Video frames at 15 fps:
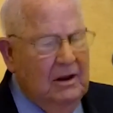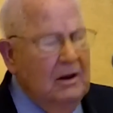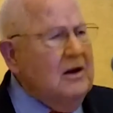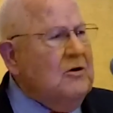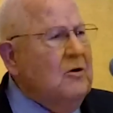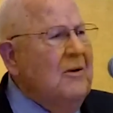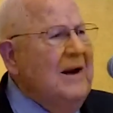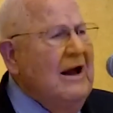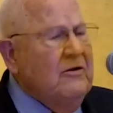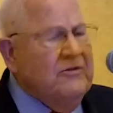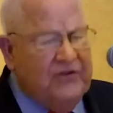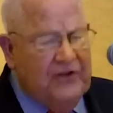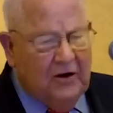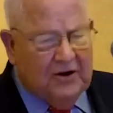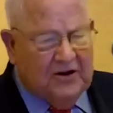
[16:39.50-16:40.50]
Look
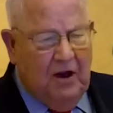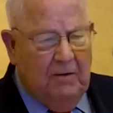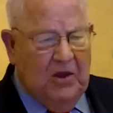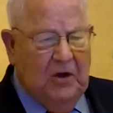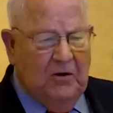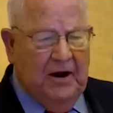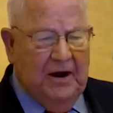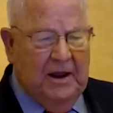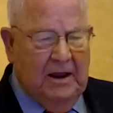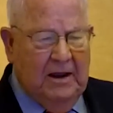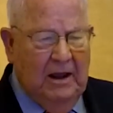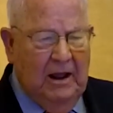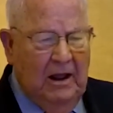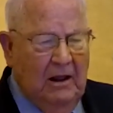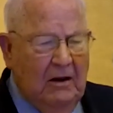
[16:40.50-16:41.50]
around your
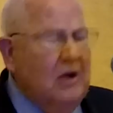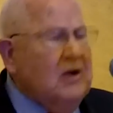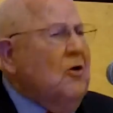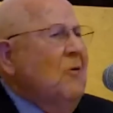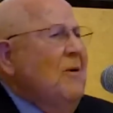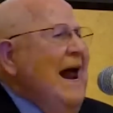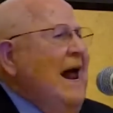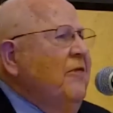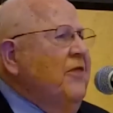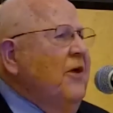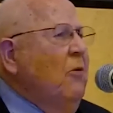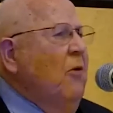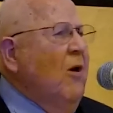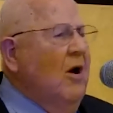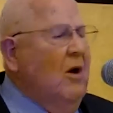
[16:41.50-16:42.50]
community. Look around
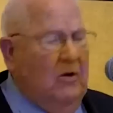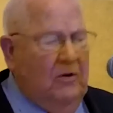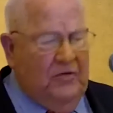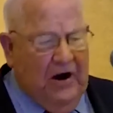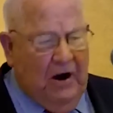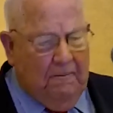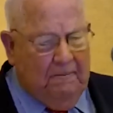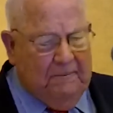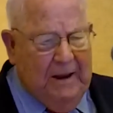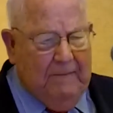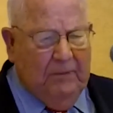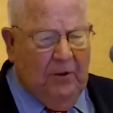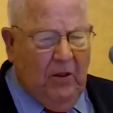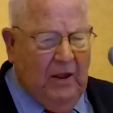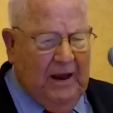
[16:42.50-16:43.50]
the world. There are
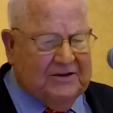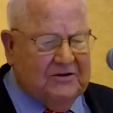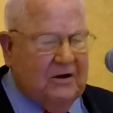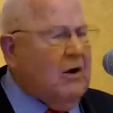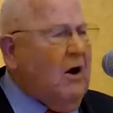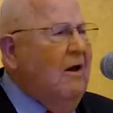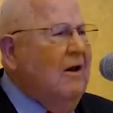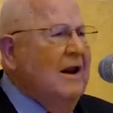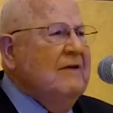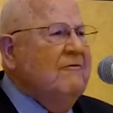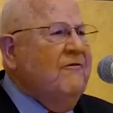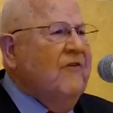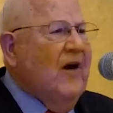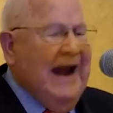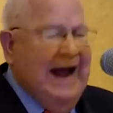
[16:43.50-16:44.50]
people
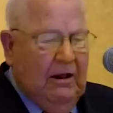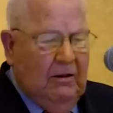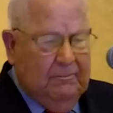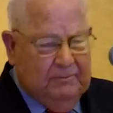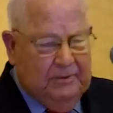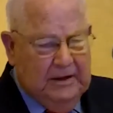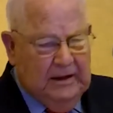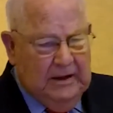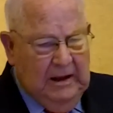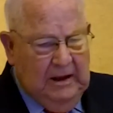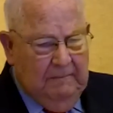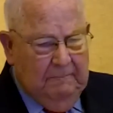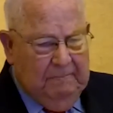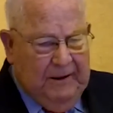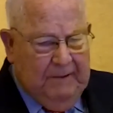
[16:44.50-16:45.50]
calling for help.
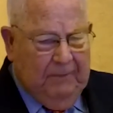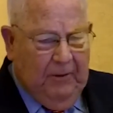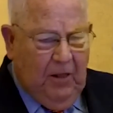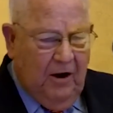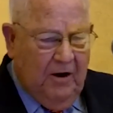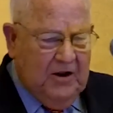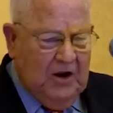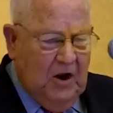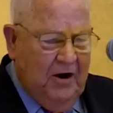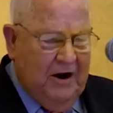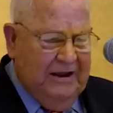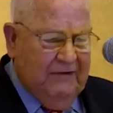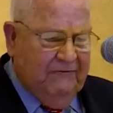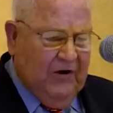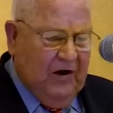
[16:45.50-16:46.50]
People are
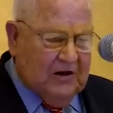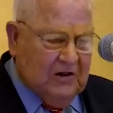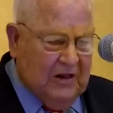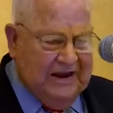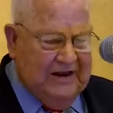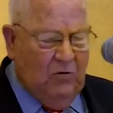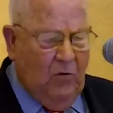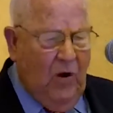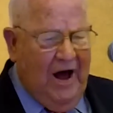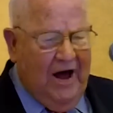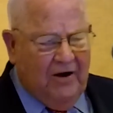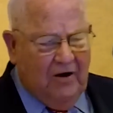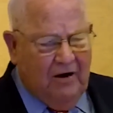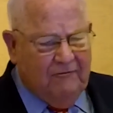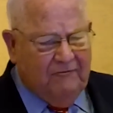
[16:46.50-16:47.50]
yearning for clean
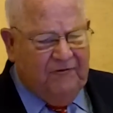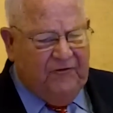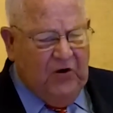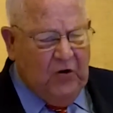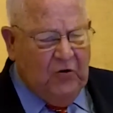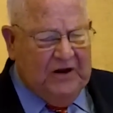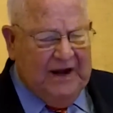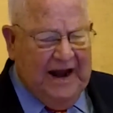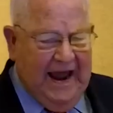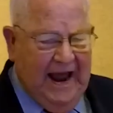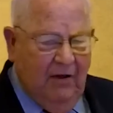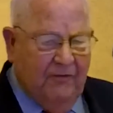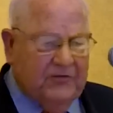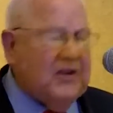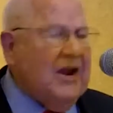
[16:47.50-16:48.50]
water and food and
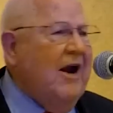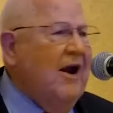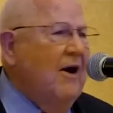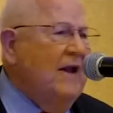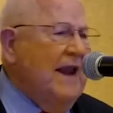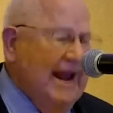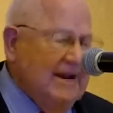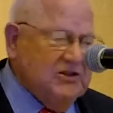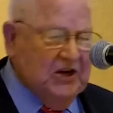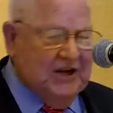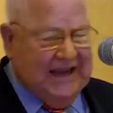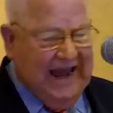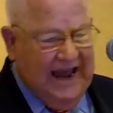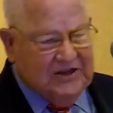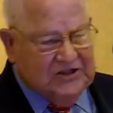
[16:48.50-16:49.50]
health care and
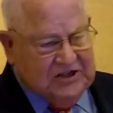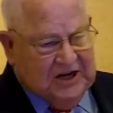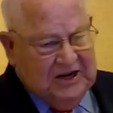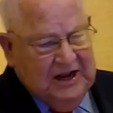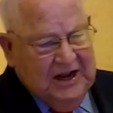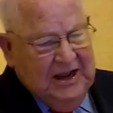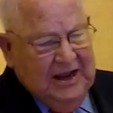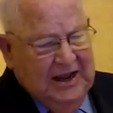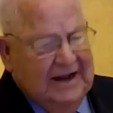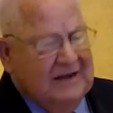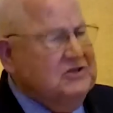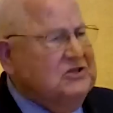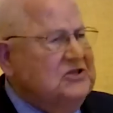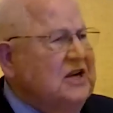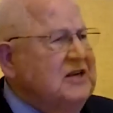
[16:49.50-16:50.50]
education
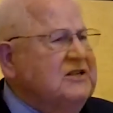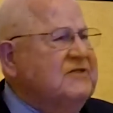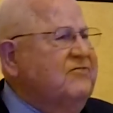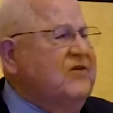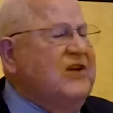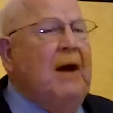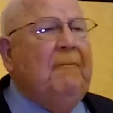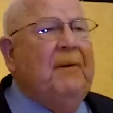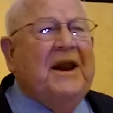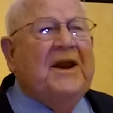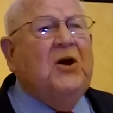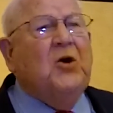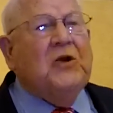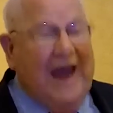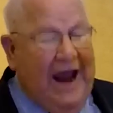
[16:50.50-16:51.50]
and just
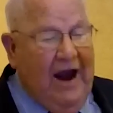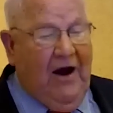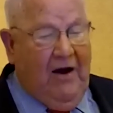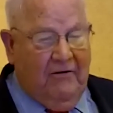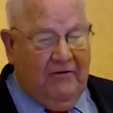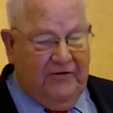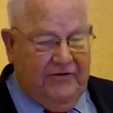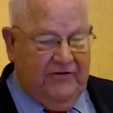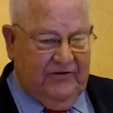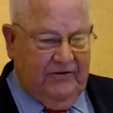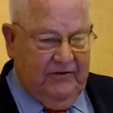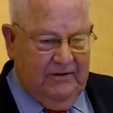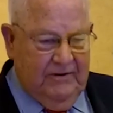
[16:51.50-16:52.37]
somebody who cares.